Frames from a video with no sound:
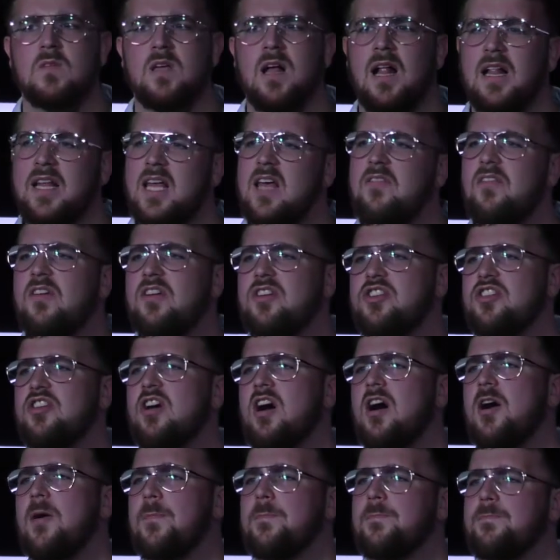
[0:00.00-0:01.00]
I'll give it a
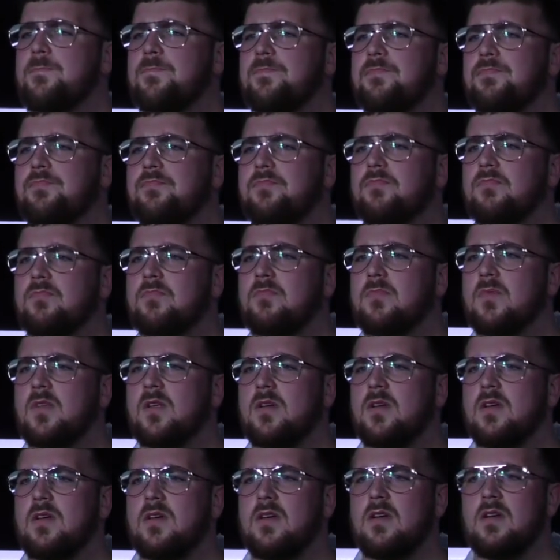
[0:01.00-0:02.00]
shot.
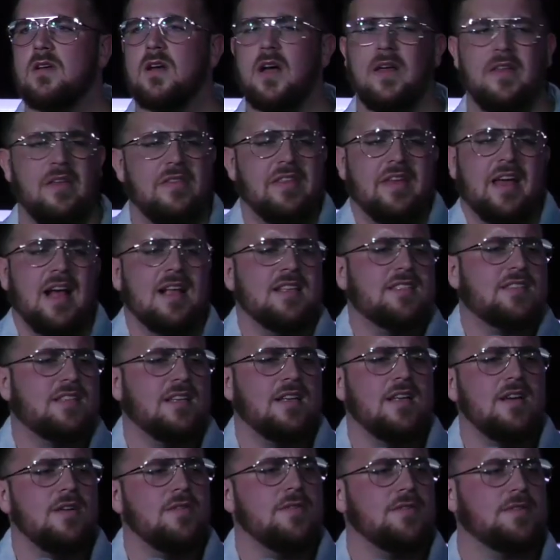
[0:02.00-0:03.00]
Nothing else to
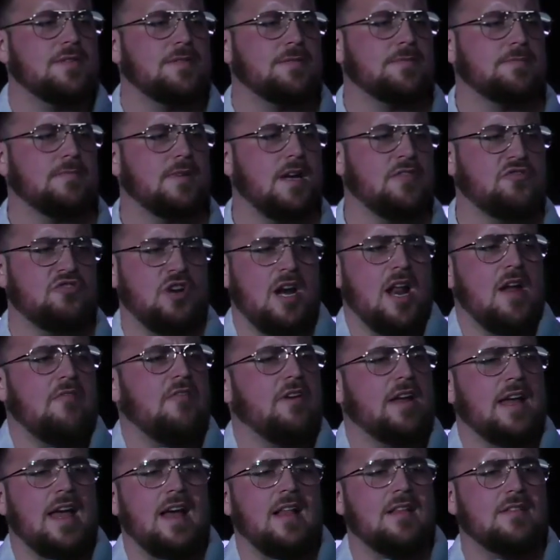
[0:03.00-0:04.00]
lose. I've tried
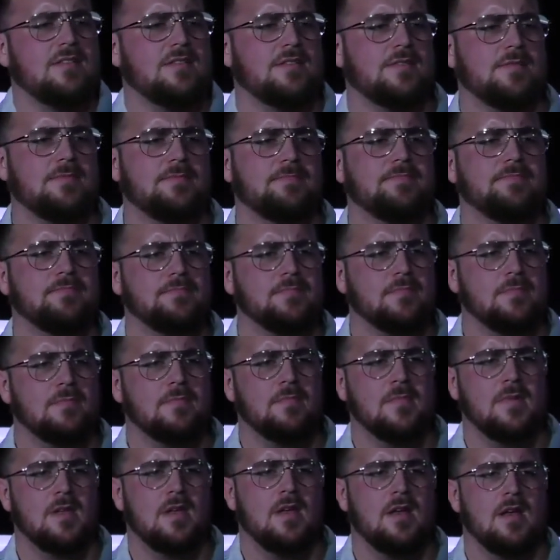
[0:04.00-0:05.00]
everything else.
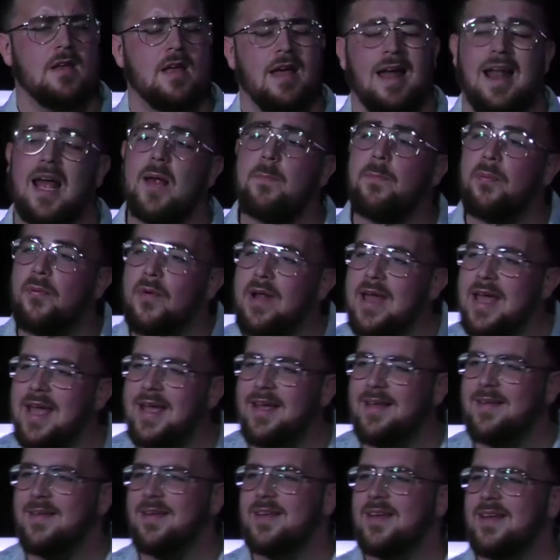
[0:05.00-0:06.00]
I
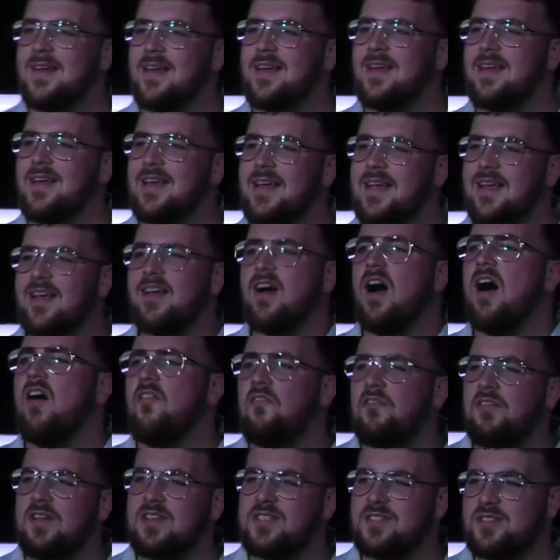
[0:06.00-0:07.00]
pray in
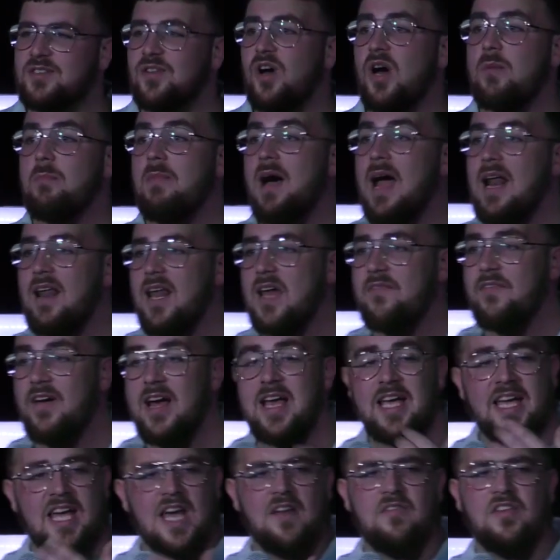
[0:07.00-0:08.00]
confidence, because knowing my life,
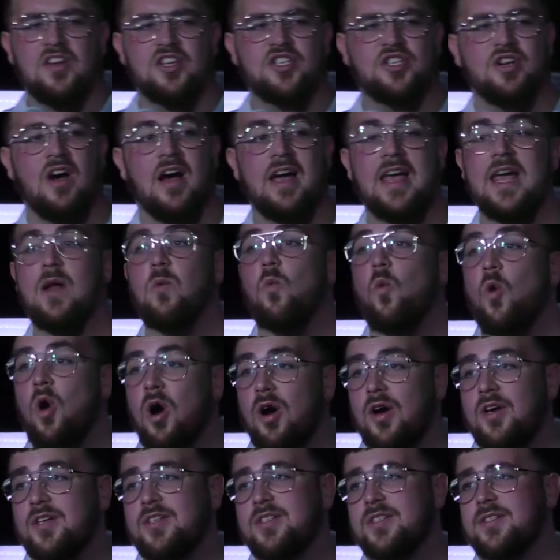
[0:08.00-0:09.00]
I gave it a shot. It
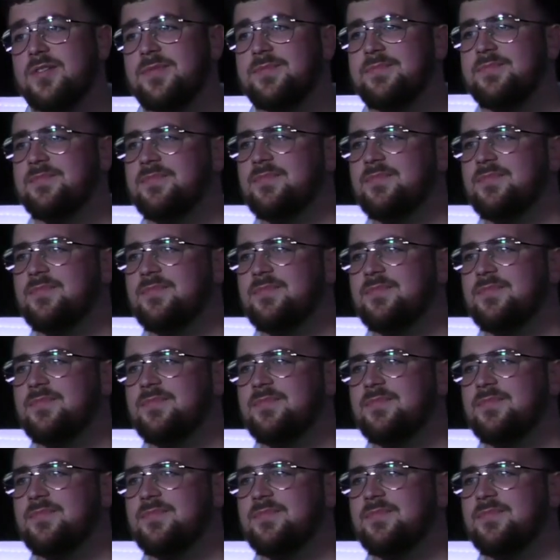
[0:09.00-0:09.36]
works.